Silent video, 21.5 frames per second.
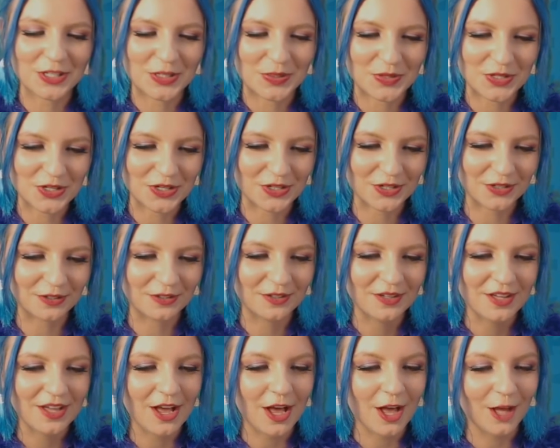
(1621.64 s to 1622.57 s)
a
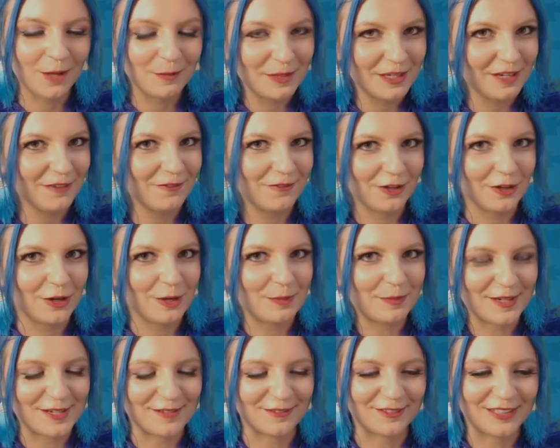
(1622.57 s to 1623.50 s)
turtle, albeit very
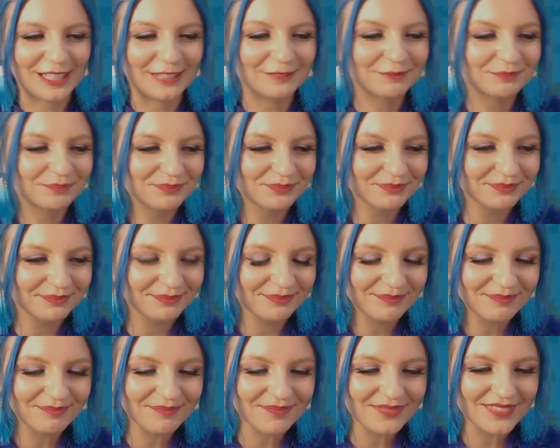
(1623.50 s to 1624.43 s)
briefly.
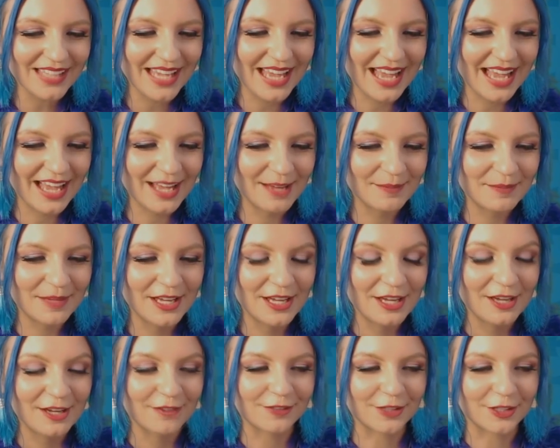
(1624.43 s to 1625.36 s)

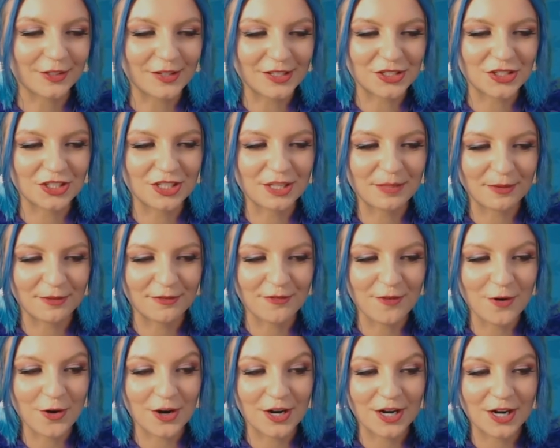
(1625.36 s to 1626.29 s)
For question number
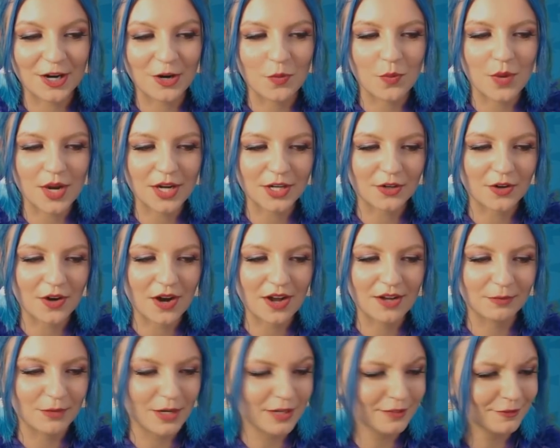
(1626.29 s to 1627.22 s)
4,
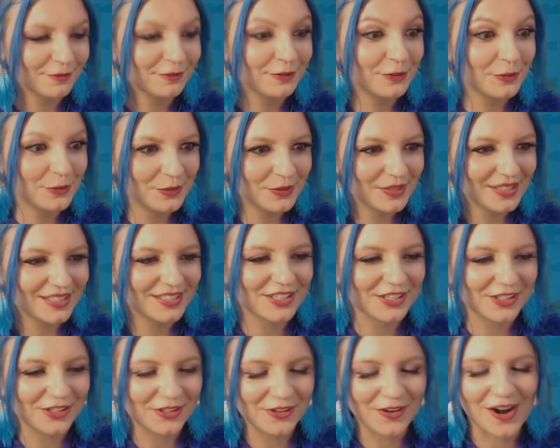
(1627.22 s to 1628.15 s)
what food
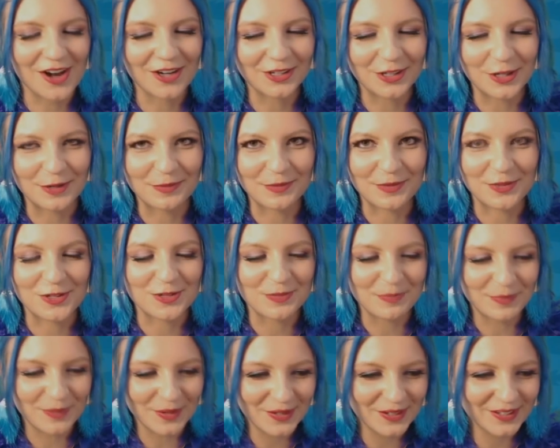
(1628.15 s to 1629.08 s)
did Kronk
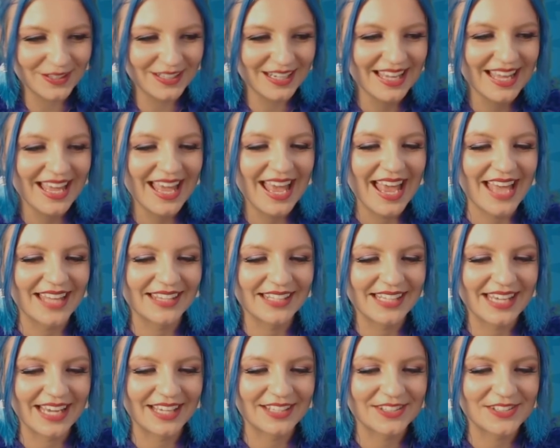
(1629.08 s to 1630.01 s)
almost burn? And
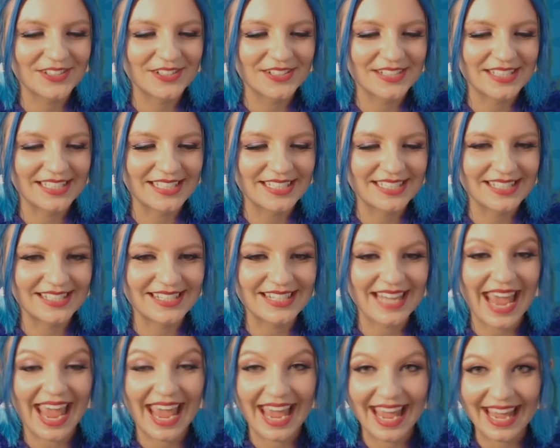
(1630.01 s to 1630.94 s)
the answer
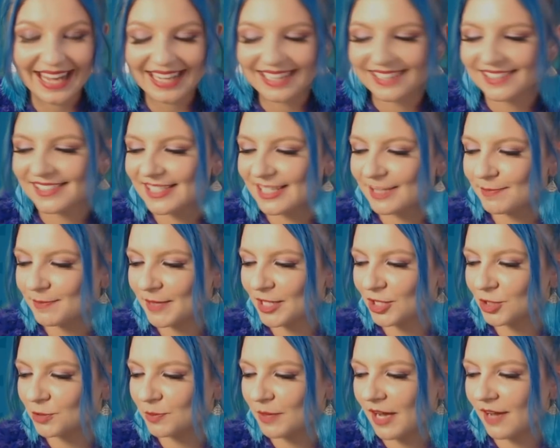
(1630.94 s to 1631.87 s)
is A,
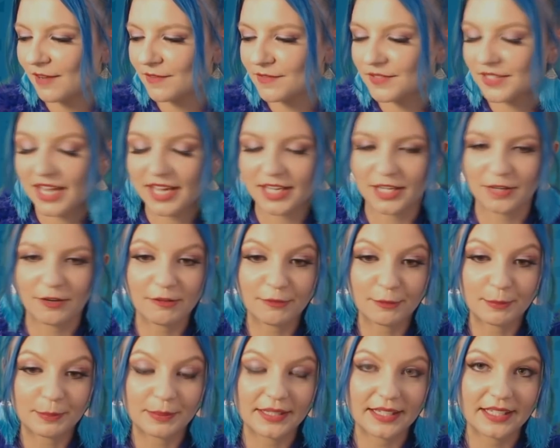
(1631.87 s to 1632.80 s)
spinach puffs. I know I
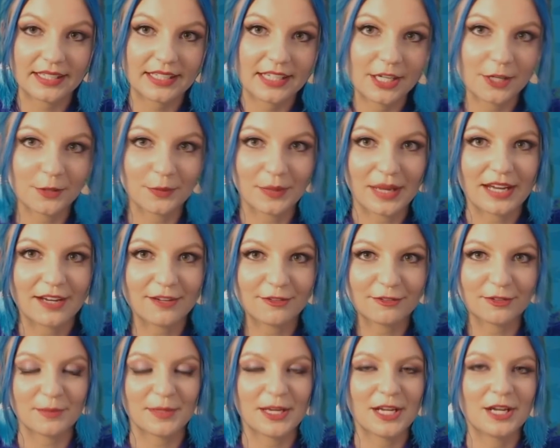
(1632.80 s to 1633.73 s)
have a plate here waiting
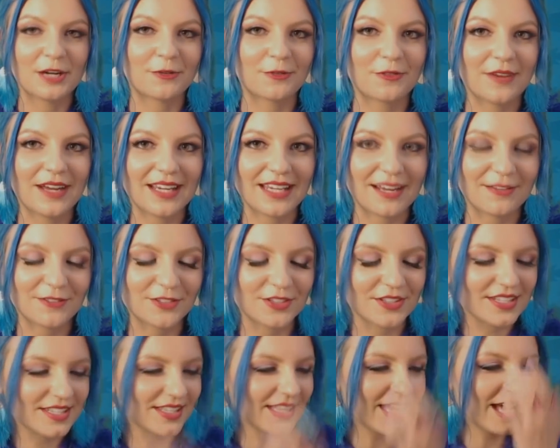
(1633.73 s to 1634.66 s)
for me right after
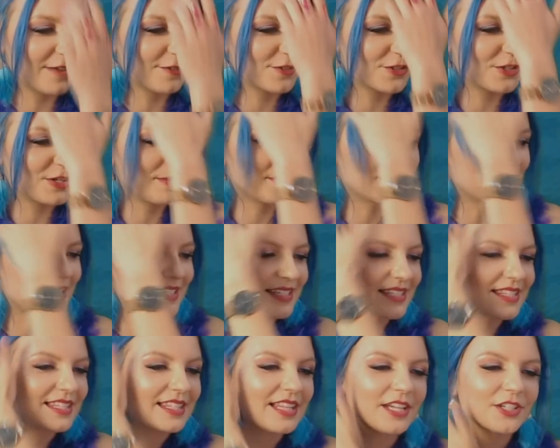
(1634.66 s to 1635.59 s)
this live stream
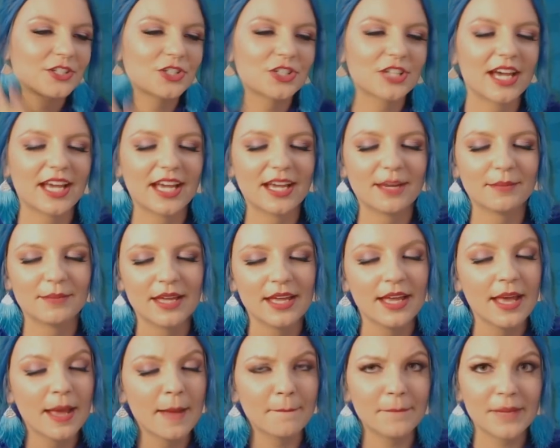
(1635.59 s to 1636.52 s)
because it's lunchtime.
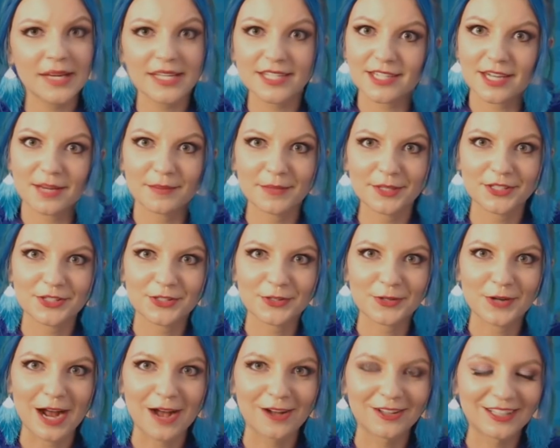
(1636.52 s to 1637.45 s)
My stomach is
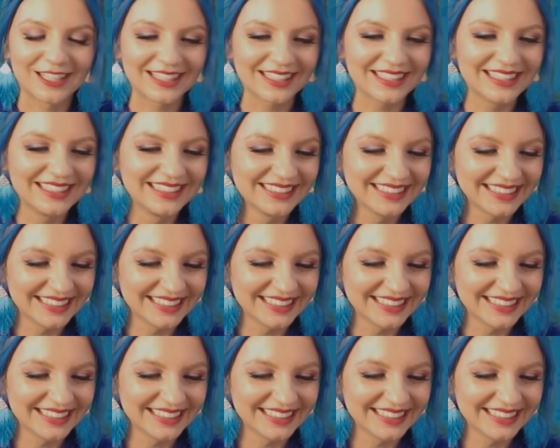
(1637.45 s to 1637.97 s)
growling.